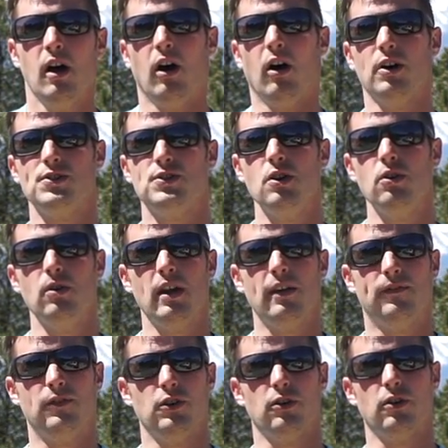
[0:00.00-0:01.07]
Also,
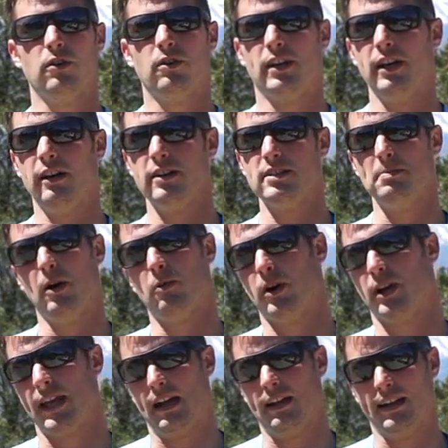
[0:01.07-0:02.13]
if you're curious about where
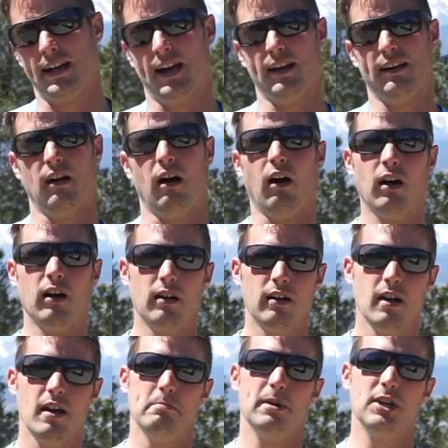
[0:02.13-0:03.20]
Callie and I are,
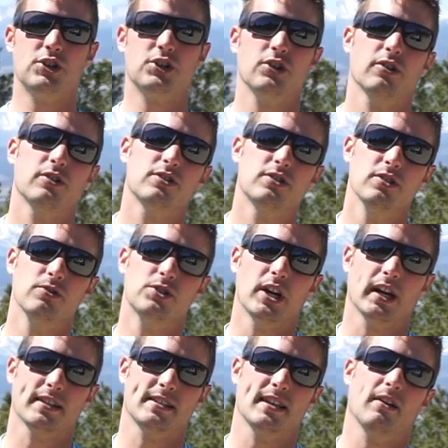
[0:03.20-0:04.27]
be sure to
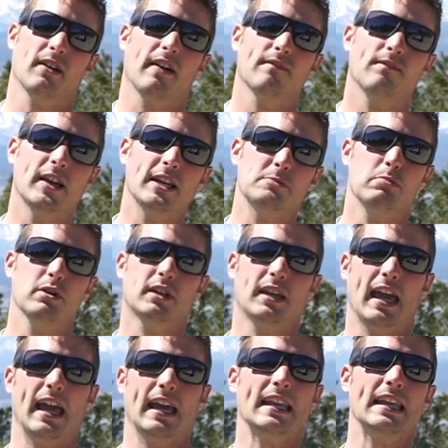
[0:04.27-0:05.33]
check us out on Facebook
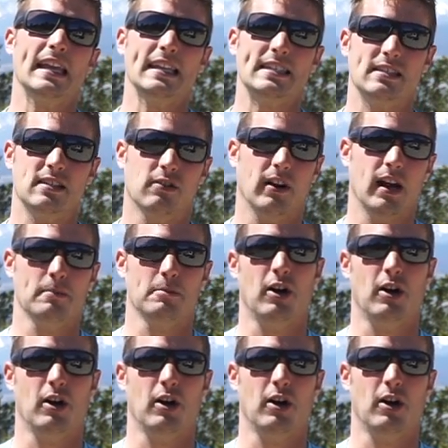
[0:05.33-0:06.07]
and Instagram.